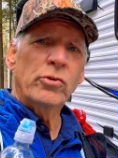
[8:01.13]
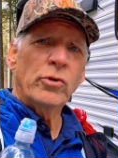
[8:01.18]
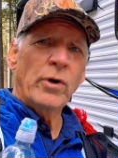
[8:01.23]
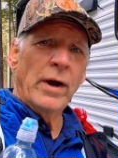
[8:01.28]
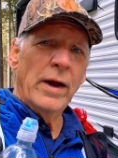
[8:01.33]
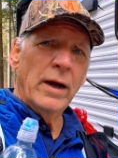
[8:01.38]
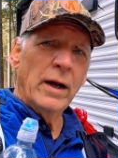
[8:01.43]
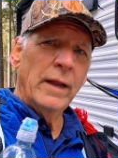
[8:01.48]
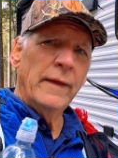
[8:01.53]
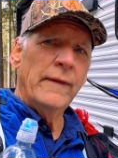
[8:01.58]

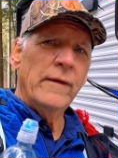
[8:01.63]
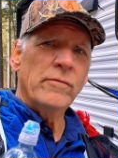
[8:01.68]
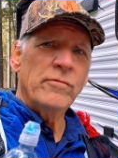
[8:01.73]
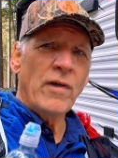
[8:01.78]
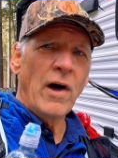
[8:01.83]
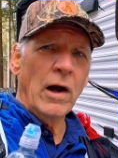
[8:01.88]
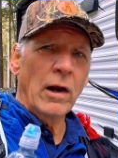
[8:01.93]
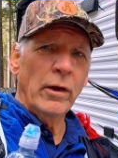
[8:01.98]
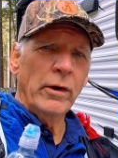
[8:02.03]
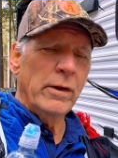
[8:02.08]
Trail, and then
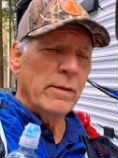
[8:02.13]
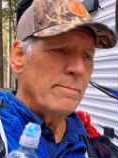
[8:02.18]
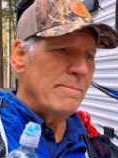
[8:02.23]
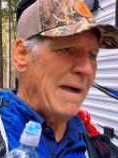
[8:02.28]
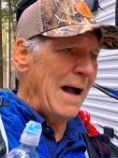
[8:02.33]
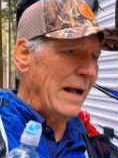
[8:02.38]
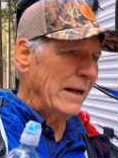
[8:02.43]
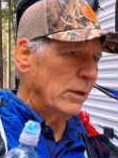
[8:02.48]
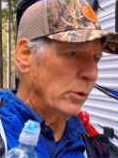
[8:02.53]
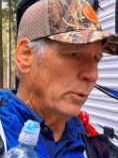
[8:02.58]
followed it
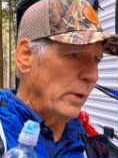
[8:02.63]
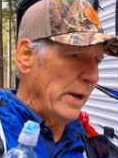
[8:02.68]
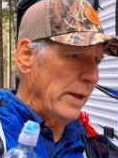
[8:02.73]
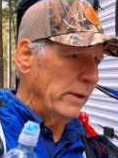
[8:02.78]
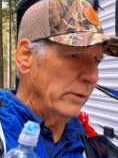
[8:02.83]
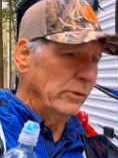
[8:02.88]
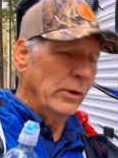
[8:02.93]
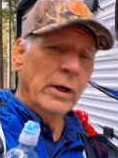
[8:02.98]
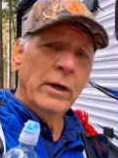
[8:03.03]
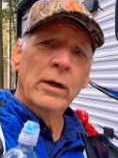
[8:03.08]
back
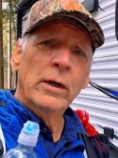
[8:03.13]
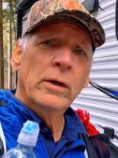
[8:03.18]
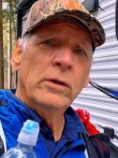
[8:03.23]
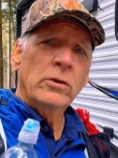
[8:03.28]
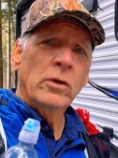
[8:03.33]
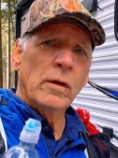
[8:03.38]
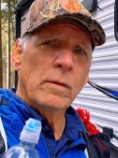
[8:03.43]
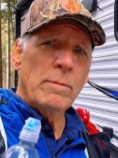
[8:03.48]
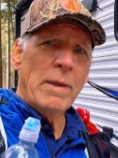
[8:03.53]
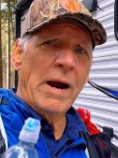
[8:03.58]
around
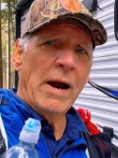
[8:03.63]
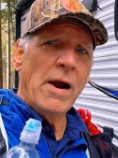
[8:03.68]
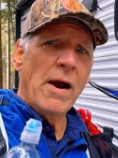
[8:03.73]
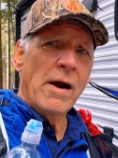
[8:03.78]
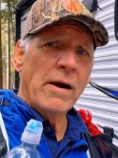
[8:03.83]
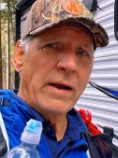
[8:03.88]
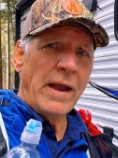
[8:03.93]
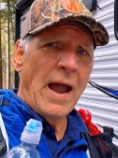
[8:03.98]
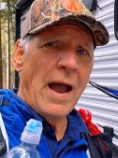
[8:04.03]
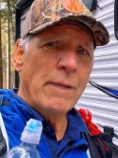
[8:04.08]
to the Bear
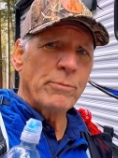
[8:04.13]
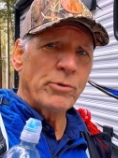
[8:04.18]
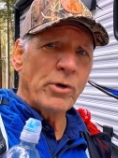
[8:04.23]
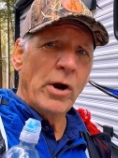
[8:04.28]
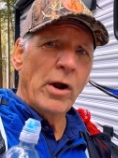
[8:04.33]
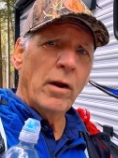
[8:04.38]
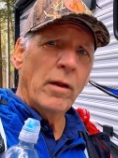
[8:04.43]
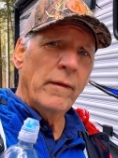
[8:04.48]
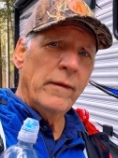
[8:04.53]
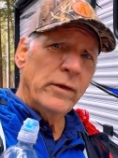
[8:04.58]
Hair Gap
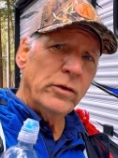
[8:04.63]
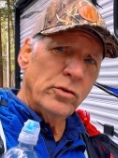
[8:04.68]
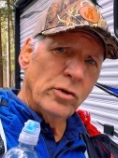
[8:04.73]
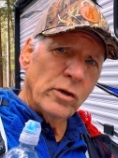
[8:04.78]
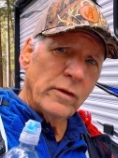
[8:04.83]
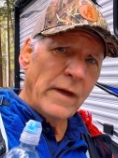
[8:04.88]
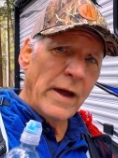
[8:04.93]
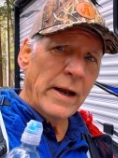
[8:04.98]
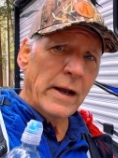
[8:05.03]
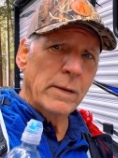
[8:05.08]
Trail, and then
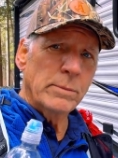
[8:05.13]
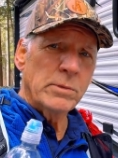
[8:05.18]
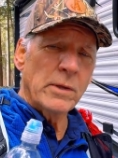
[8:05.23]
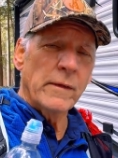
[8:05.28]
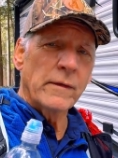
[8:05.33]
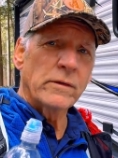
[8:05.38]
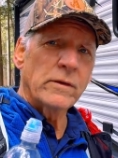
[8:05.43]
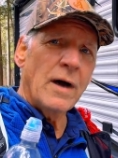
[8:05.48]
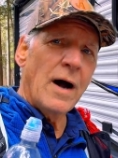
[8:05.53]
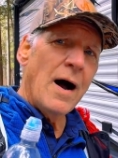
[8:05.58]
took that up to
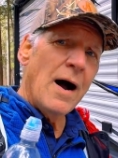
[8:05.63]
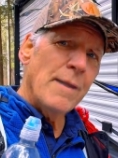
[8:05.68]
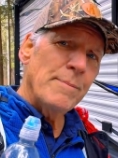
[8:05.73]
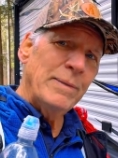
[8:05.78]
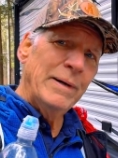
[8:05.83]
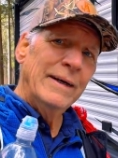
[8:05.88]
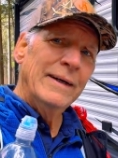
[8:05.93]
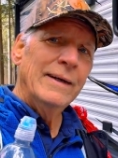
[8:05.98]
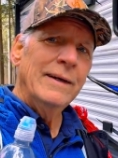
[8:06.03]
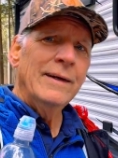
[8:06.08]
the top.
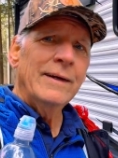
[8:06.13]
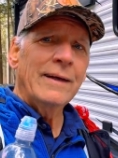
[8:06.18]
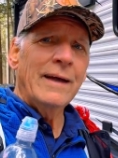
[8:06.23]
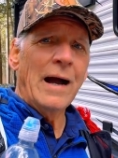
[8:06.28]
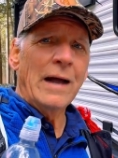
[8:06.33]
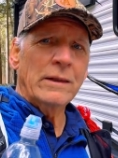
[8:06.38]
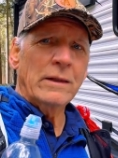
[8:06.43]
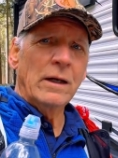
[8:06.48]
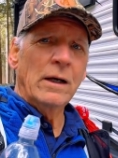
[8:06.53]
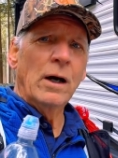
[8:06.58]

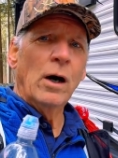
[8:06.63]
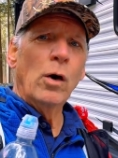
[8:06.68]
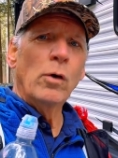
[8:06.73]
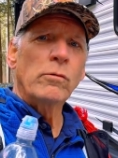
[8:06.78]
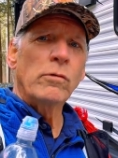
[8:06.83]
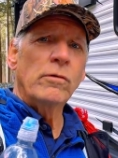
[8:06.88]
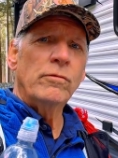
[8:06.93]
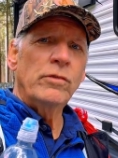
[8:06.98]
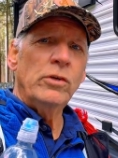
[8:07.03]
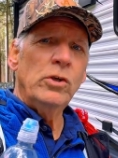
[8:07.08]
Got the
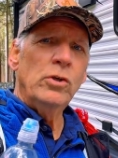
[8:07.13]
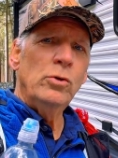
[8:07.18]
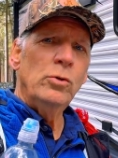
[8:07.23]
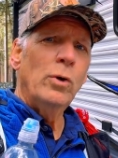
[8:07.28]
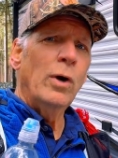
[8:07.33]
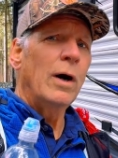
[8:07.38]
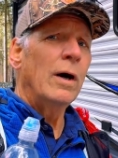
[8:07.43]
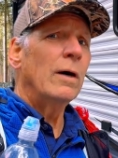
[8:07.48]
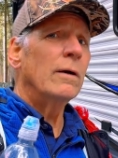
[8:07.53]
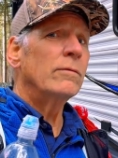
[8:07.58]

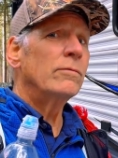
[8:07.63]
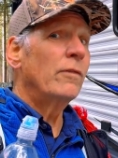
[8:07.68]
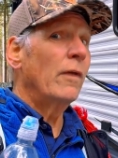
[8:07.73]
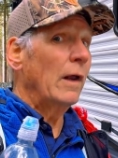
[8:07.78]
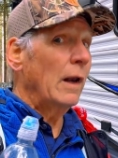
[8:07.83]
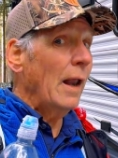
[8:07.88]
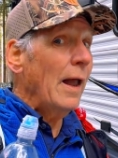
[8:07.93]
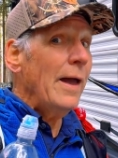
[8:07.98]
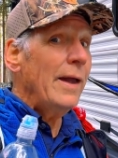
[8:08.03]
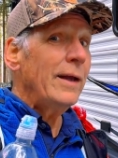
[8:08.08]
overview of
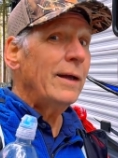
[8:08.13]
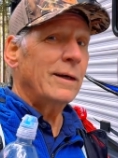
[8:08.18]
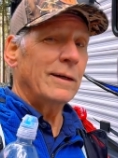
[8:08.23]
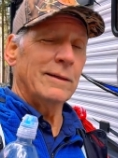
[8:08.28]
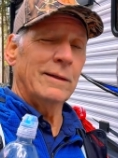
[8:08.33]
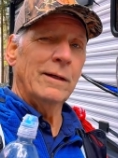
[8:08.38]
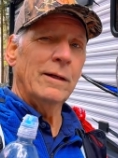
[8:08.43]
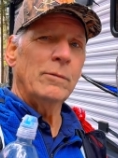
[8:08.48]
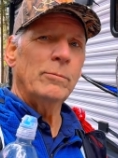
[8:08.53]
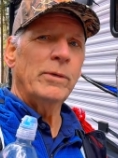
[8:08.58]
the lake, a
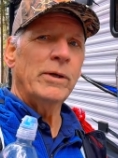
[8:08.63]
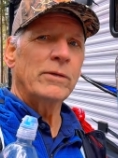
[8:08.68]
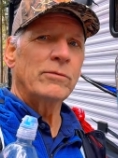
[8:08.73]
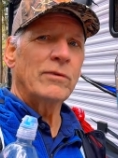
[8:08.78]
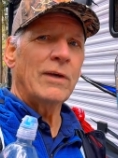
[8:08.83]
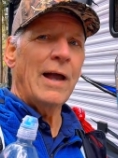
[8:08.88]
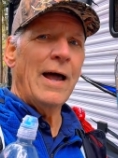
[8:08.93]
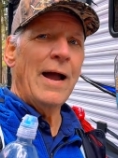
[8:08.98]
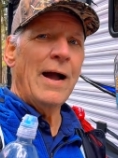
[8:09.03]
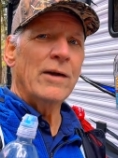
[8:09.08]
little bit of
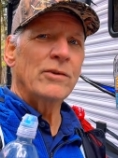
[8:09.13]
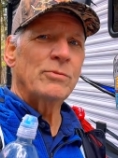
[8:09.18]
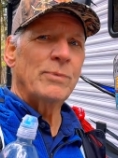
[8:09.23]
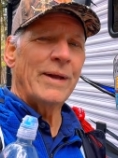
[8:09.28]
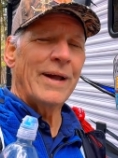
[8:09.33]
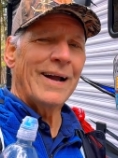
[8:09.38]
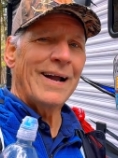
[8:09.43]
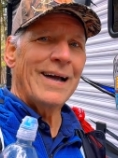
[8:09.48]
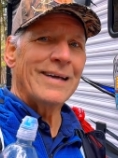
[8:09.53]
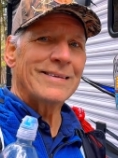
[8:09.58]
clouds, but
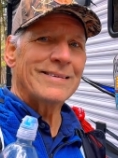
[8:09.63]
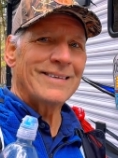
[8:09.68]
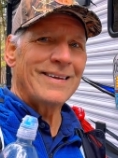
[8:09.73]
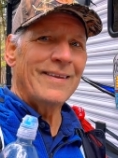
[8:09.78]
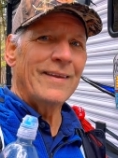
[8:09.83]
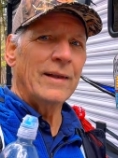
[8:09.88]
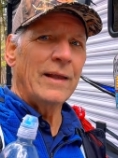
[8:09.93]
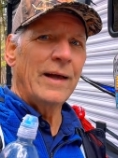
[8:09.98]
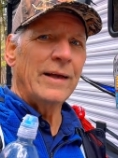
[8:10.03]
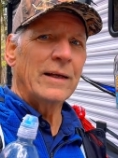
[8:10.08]
I got to see
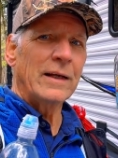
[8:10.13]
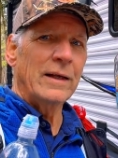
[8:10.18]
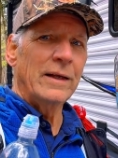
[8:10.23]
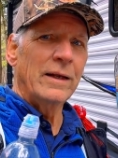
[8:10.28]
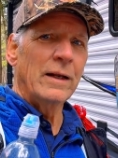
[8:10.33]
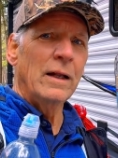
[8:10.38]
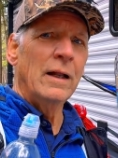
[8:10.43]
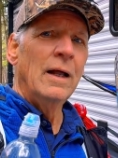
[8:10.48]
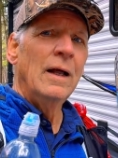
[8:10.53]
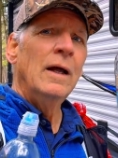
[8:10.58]
the lake a
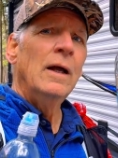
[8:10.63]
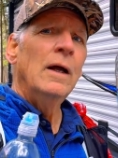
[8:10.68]
little,